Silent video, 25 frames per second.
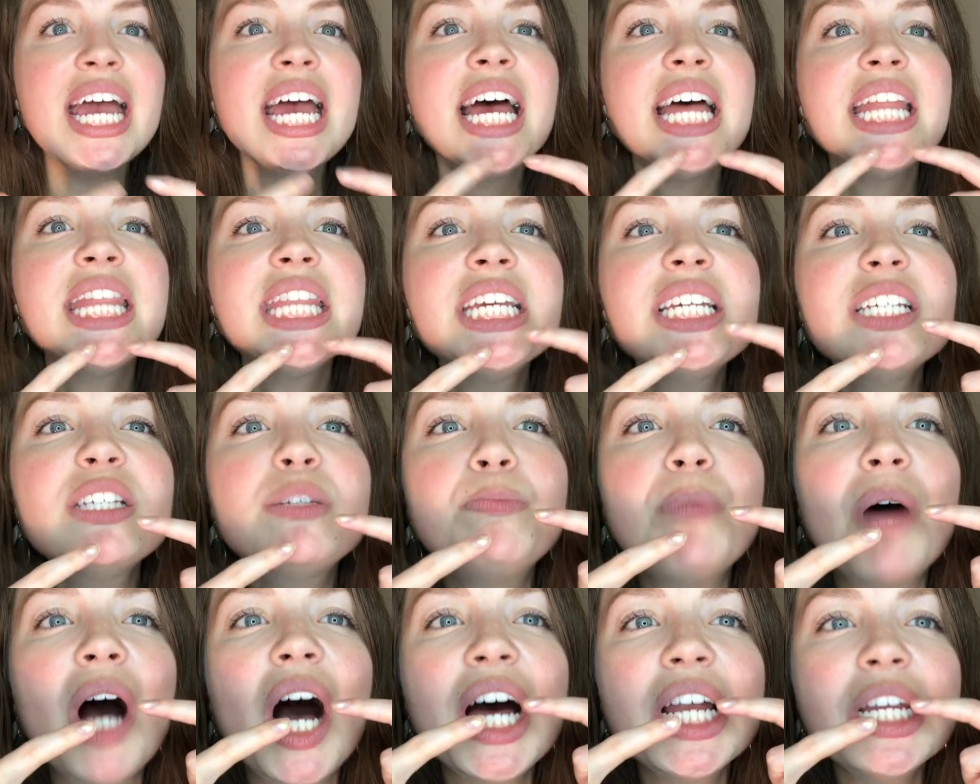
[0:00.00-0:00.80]
And these
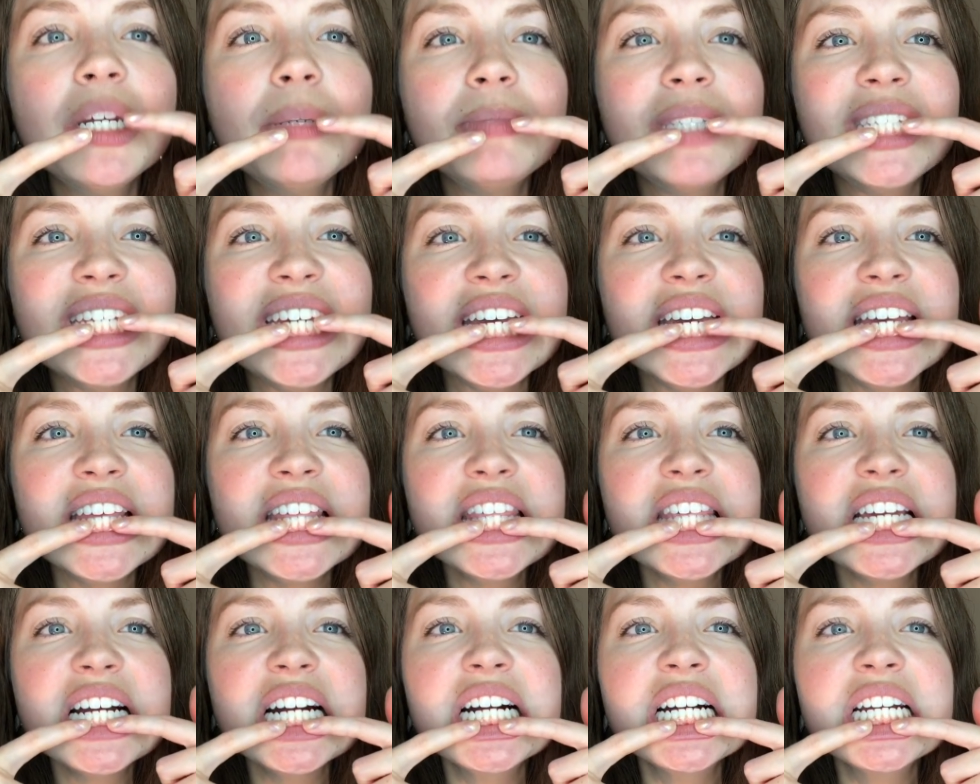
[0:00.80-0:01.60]
bottom teeth
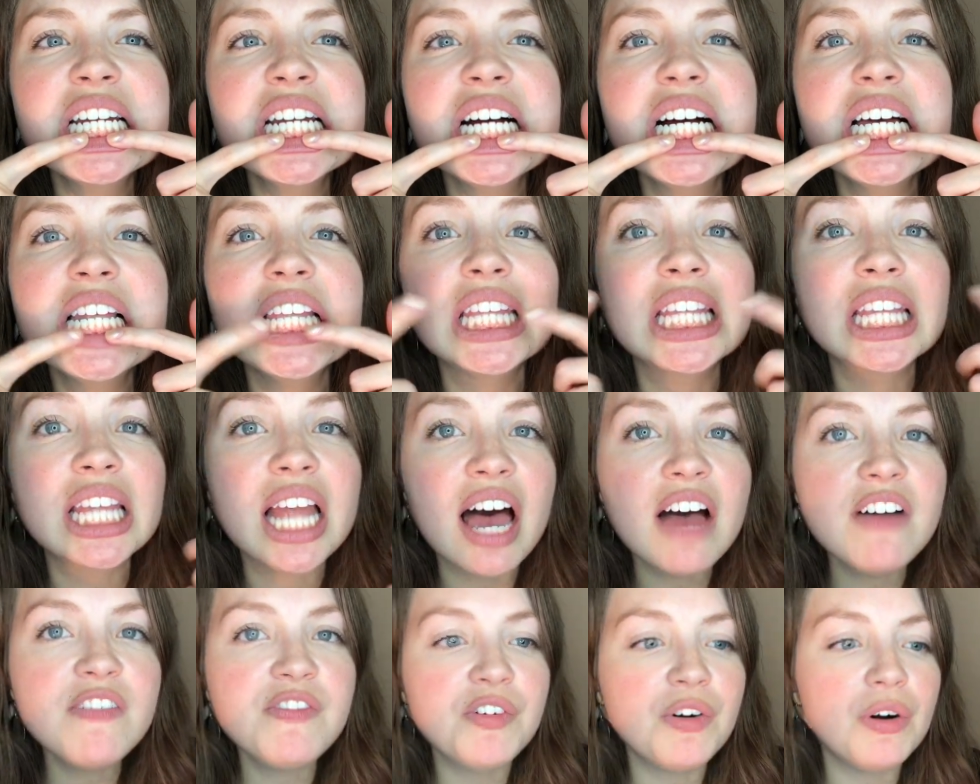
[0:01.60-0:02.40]
are not
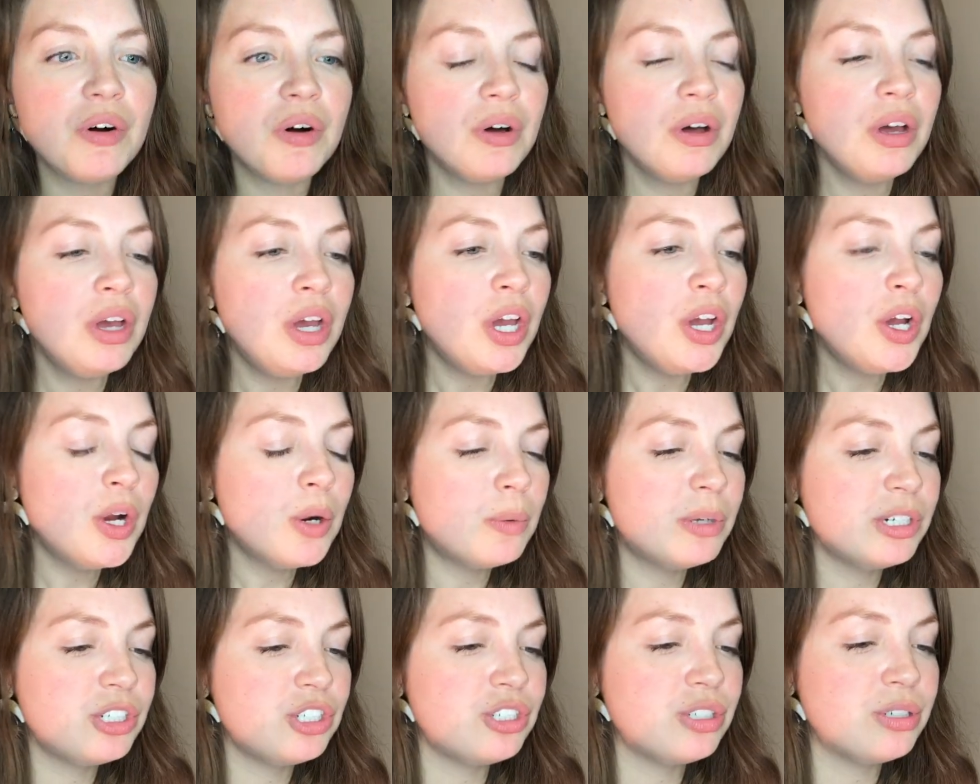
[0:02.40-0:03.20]
level,
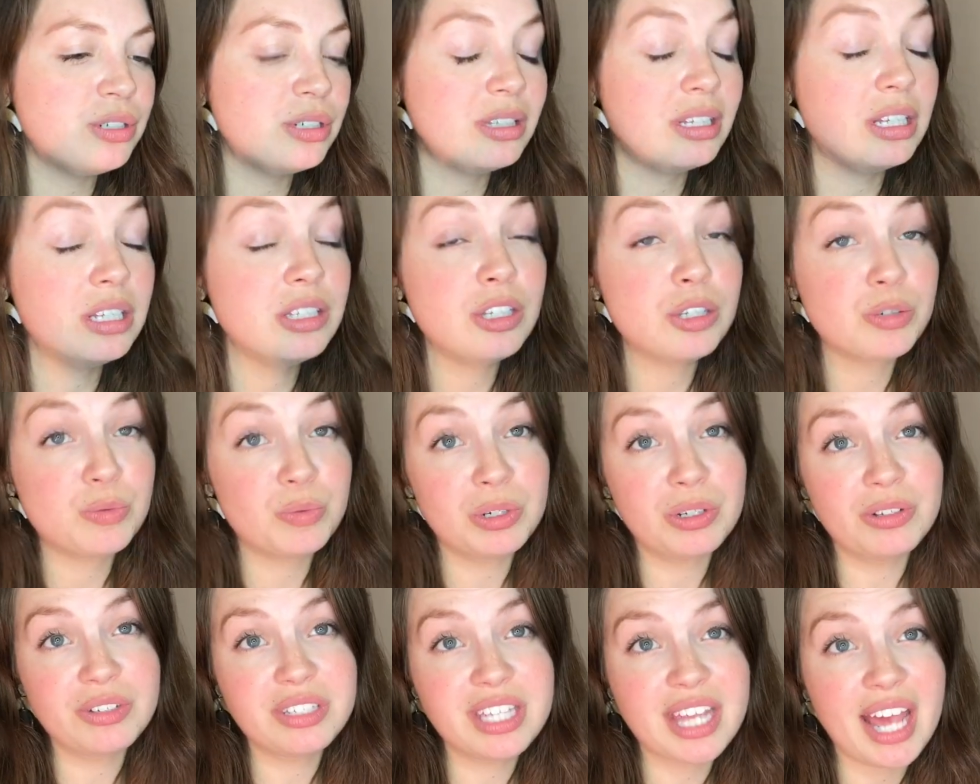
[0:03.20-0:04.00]
which this is
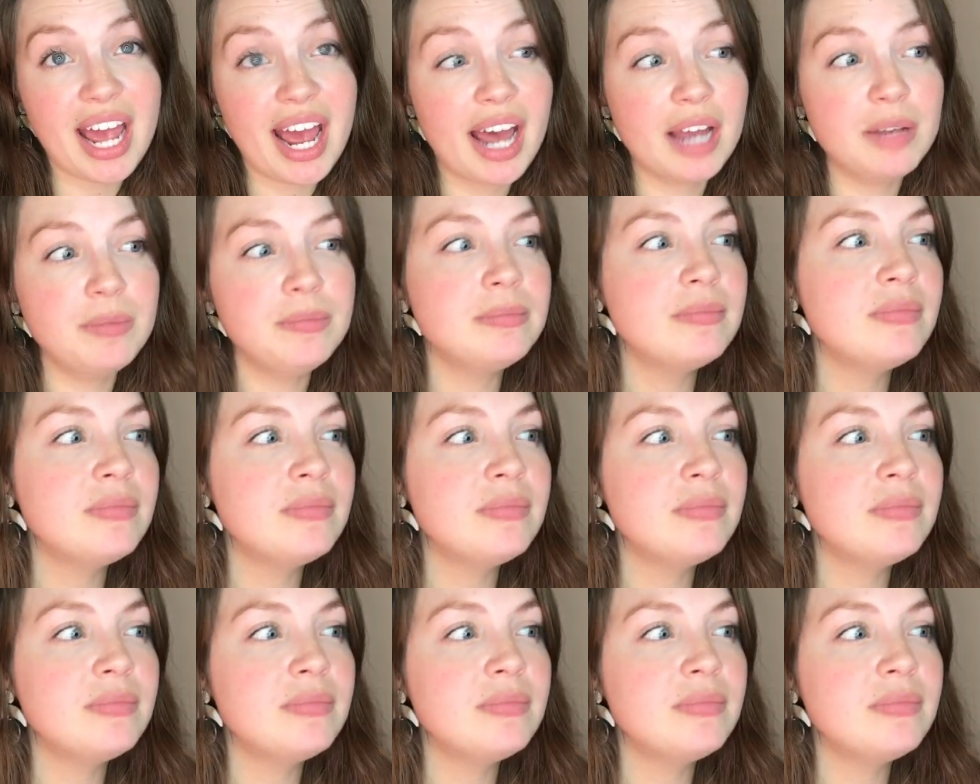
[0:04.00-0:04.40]
real sad.